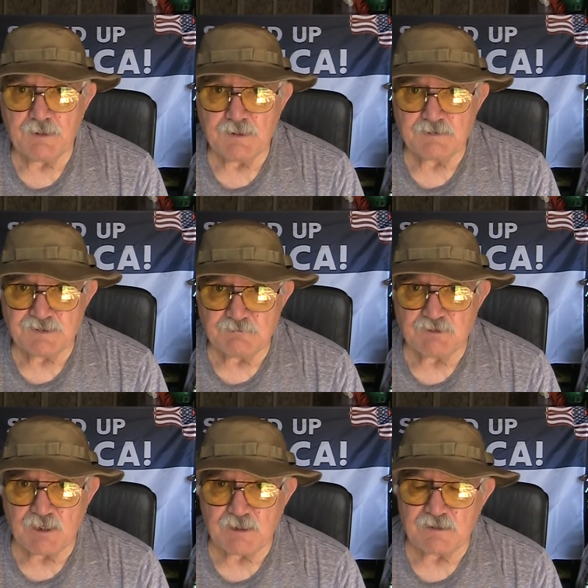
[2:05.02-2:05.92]
he seems
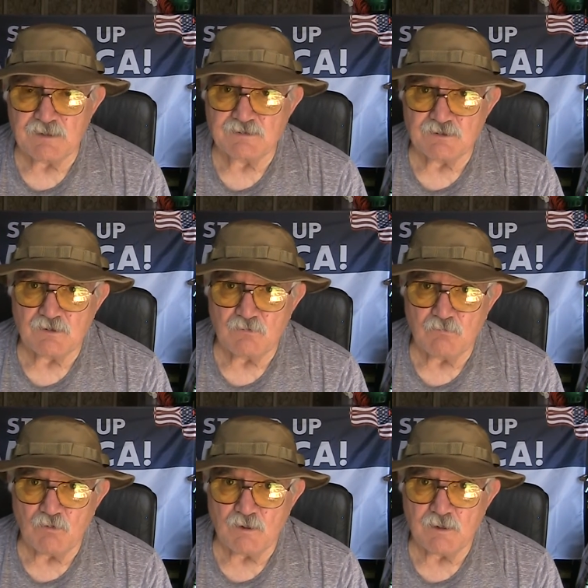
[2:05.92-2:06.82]
like a decent old
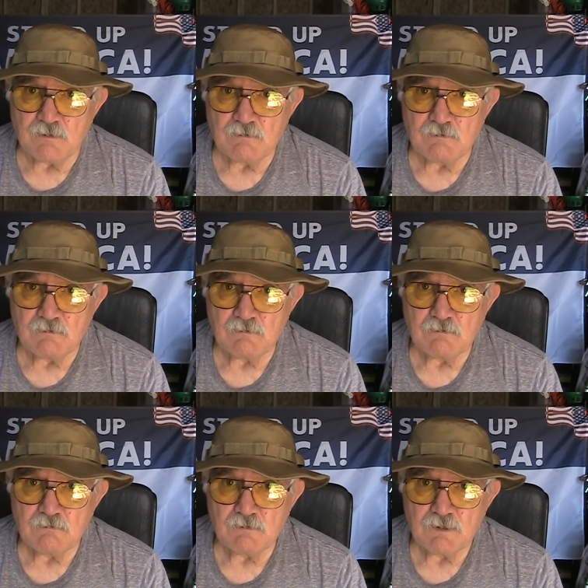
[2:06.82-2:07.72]
boy.
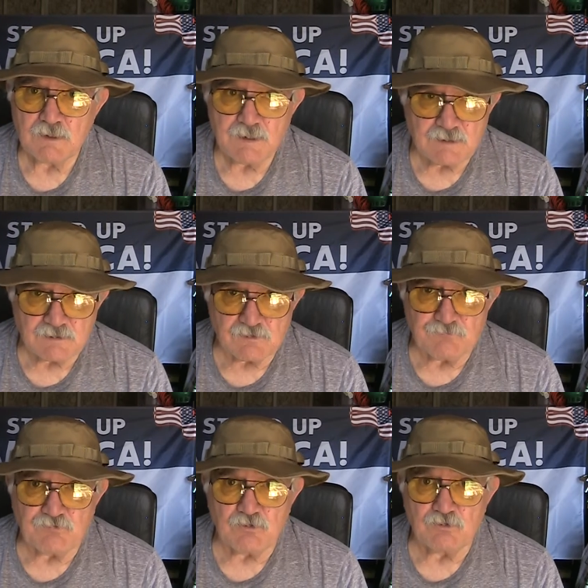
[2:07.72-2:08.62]
He's
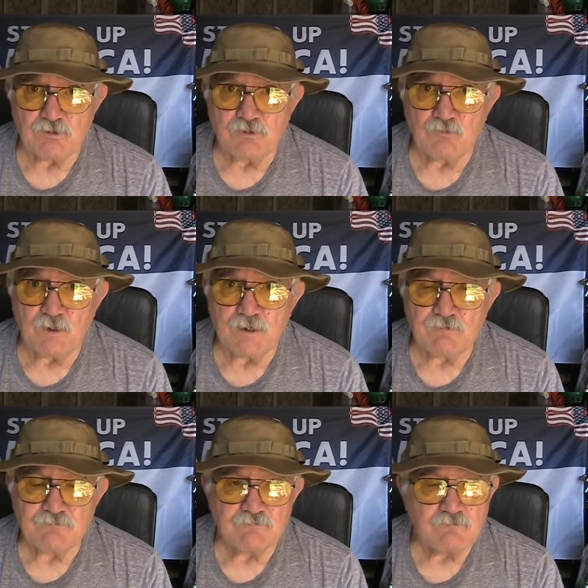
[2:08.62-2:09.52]
lived here in the
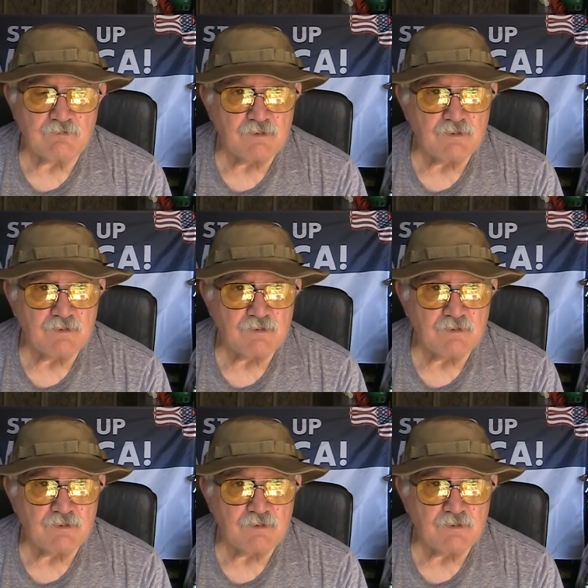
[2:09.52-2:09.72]
U.S.